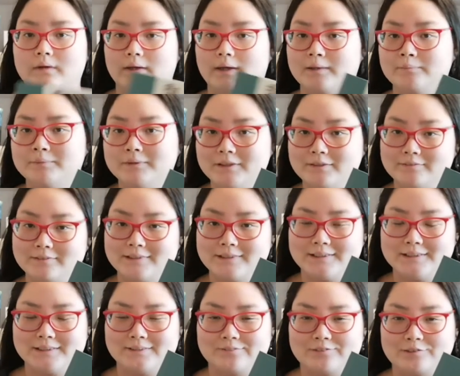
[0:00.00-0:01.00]
I believe this
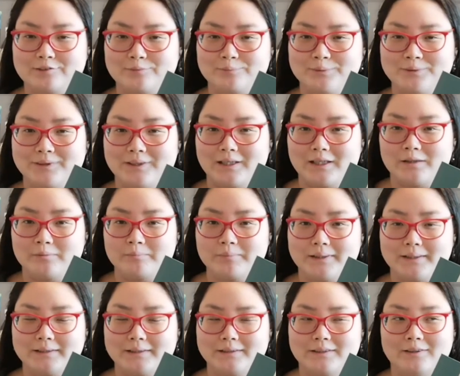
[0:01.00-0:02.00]
is the first book I
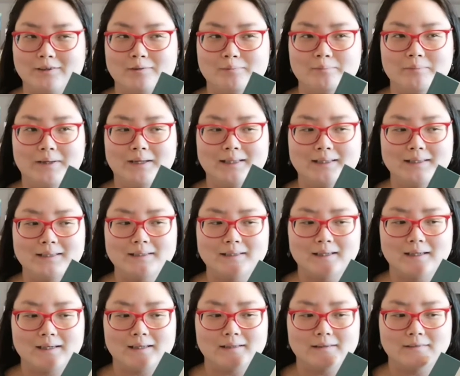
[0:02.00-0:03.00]
picked up, I think
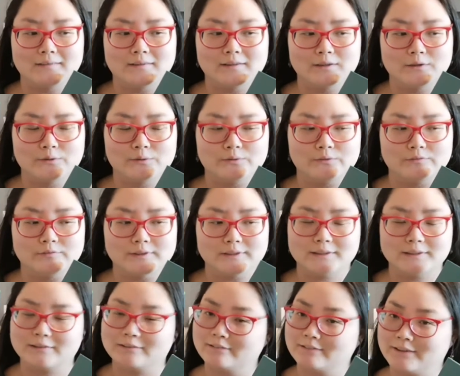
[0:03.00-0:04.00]
at the Glencoe
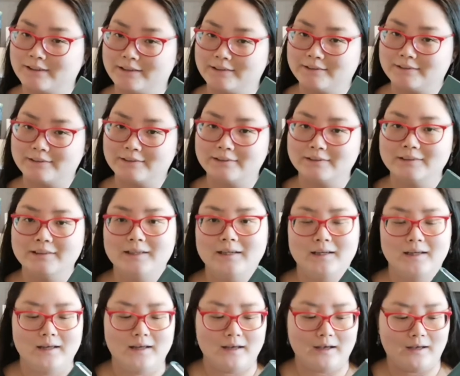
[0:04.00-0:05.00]
Visitor Centre.
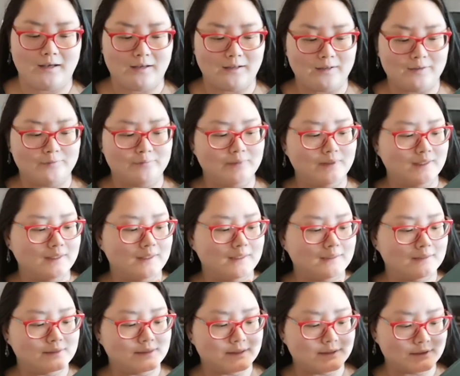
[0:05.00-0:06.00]
It
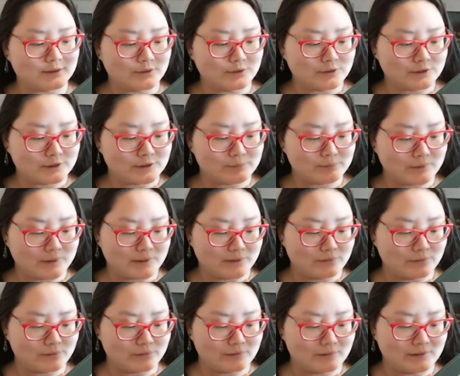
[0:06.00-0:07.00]
is Scottish Plant
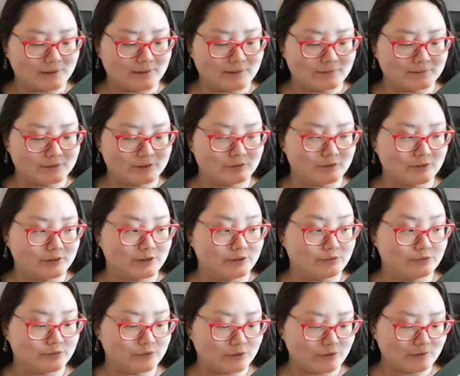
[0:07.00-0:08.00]
Lore and Illustrated
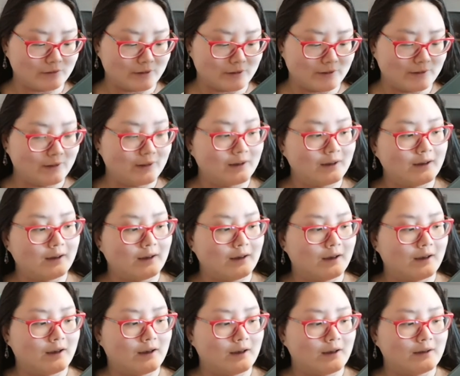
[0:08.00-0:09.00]
Flora.
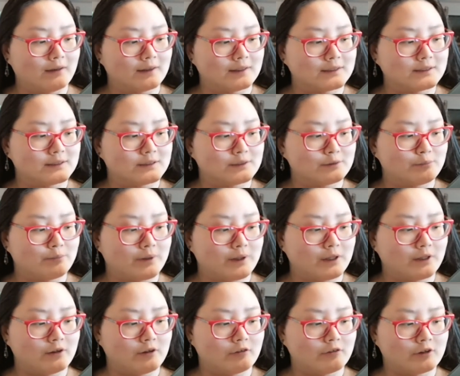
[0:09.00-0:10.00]
This is
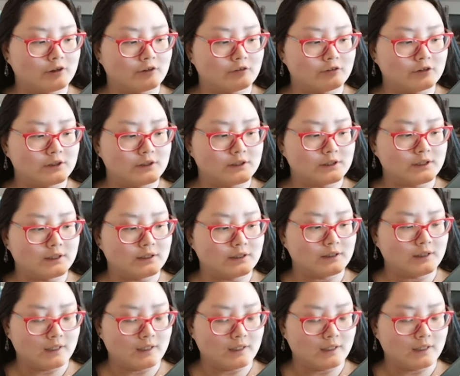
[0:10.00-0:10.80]
by Gregory J.